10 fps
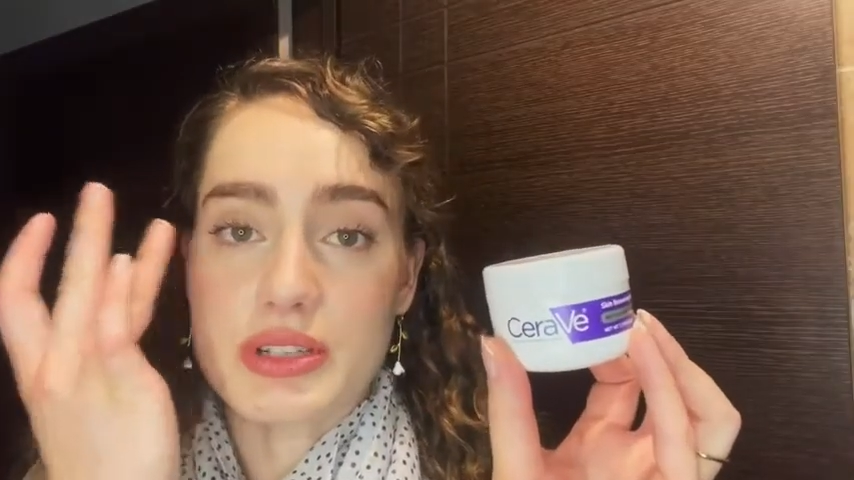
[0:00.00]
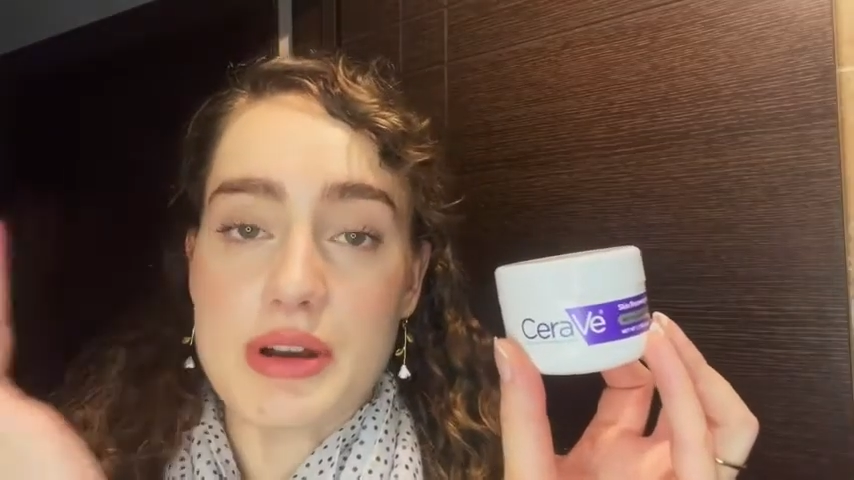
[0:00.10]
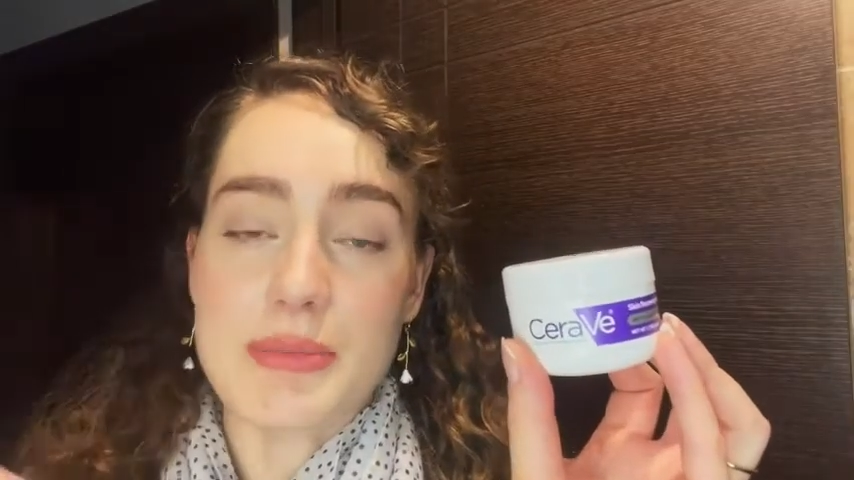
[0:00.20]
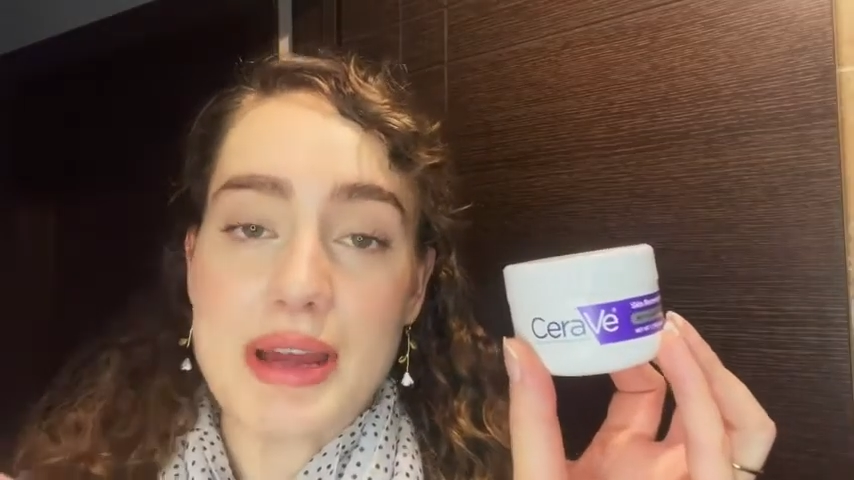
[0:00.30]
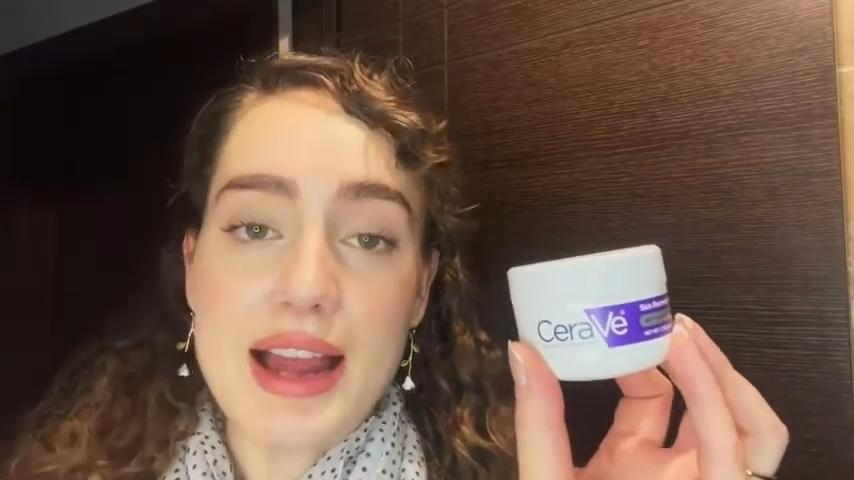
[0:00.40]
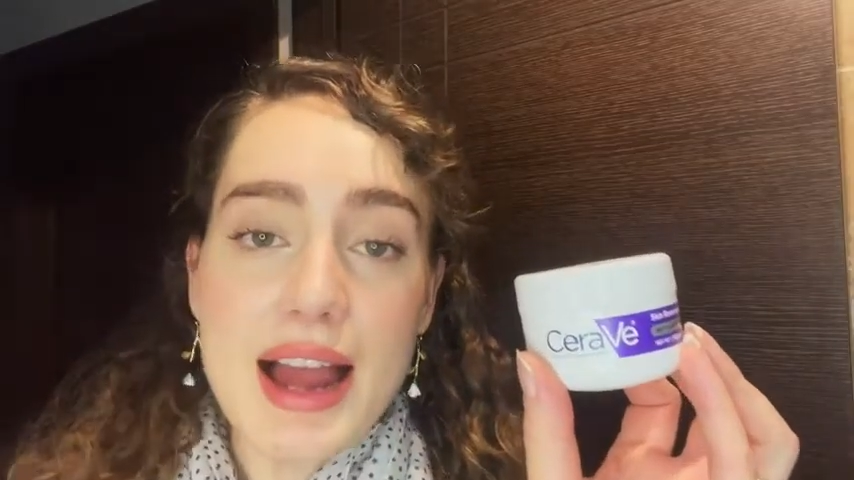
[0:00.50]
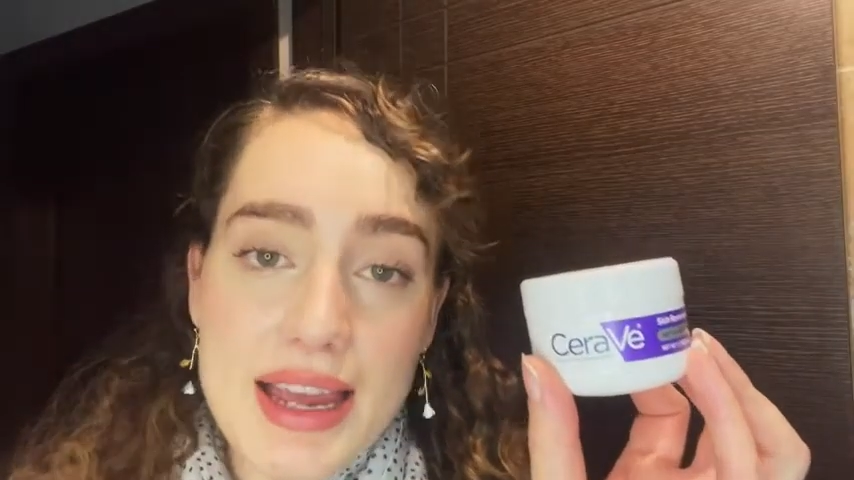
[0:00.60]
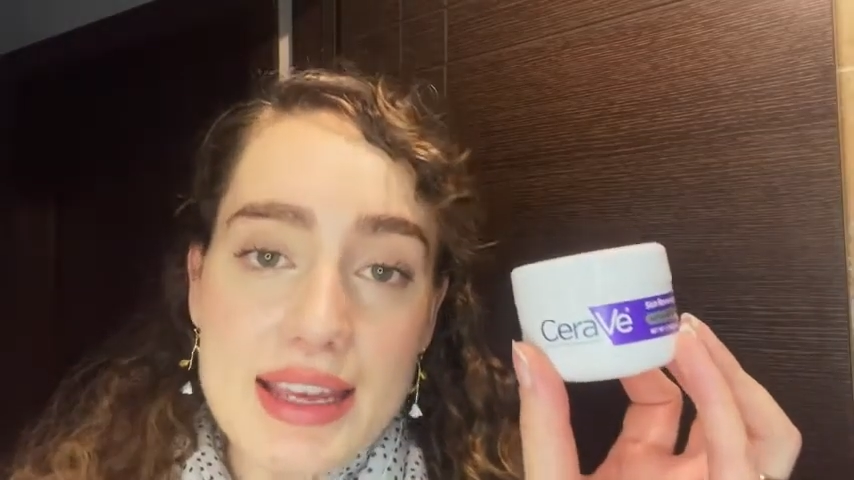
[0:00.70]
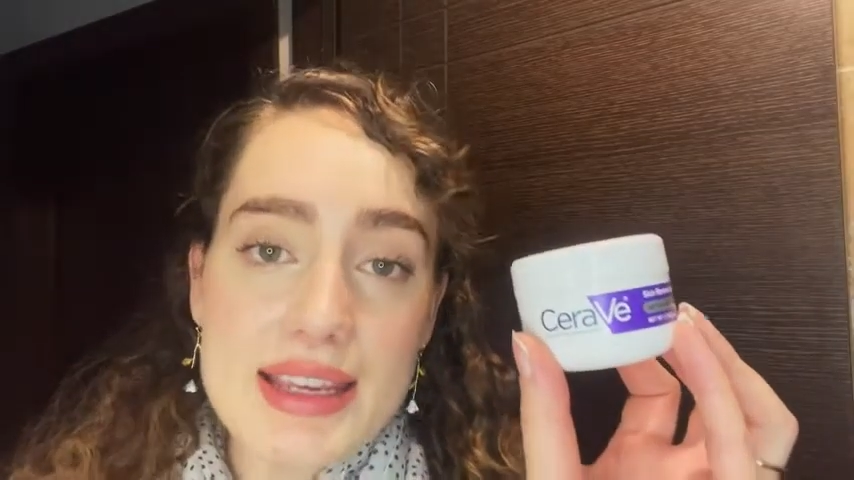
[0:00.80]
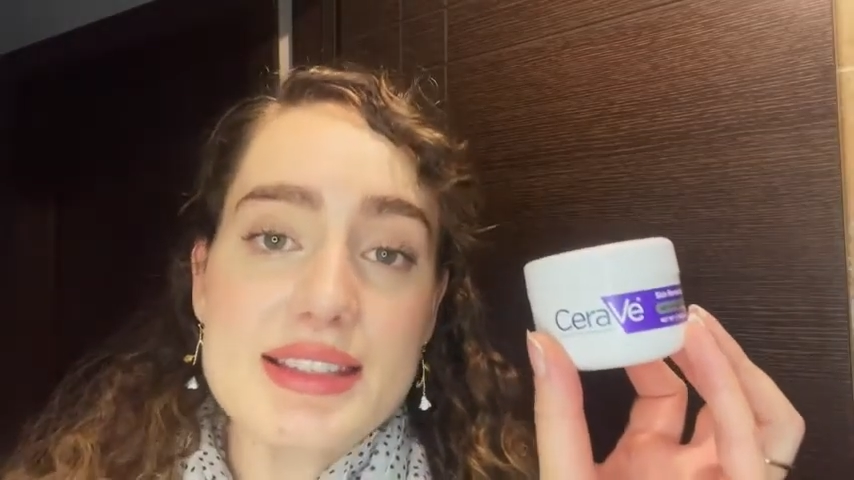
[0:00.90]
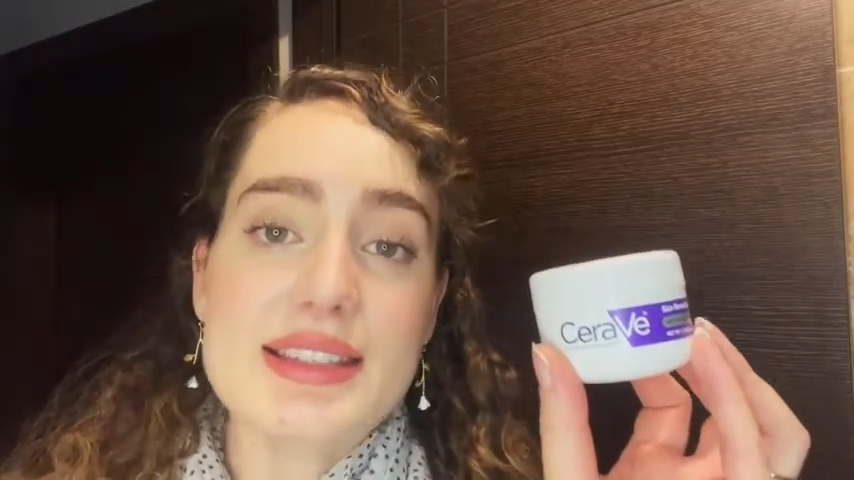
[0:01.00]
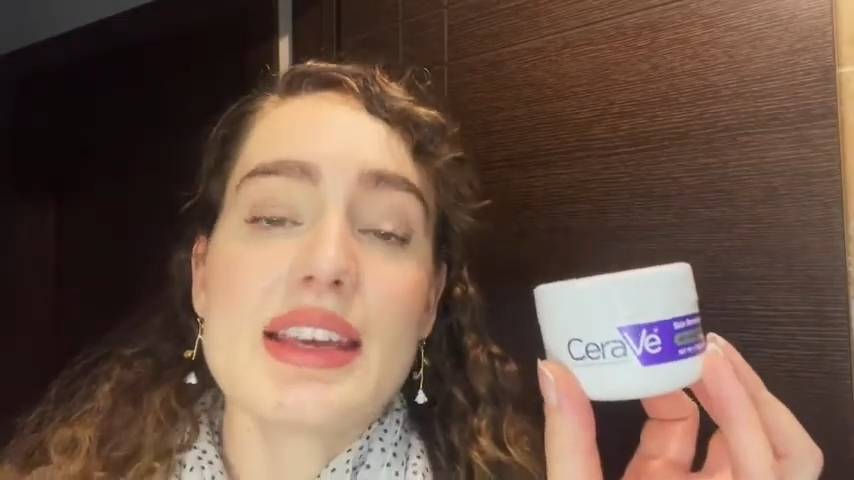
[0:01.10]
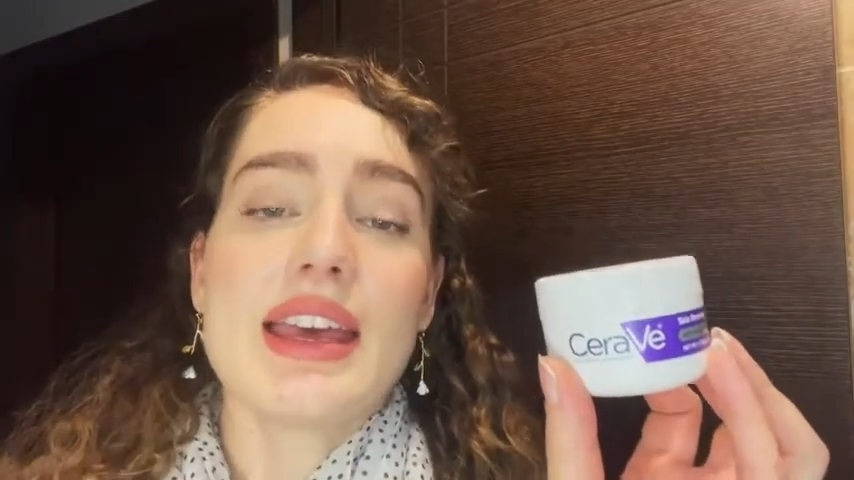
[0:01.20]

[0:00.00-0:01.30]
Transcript: around my eyes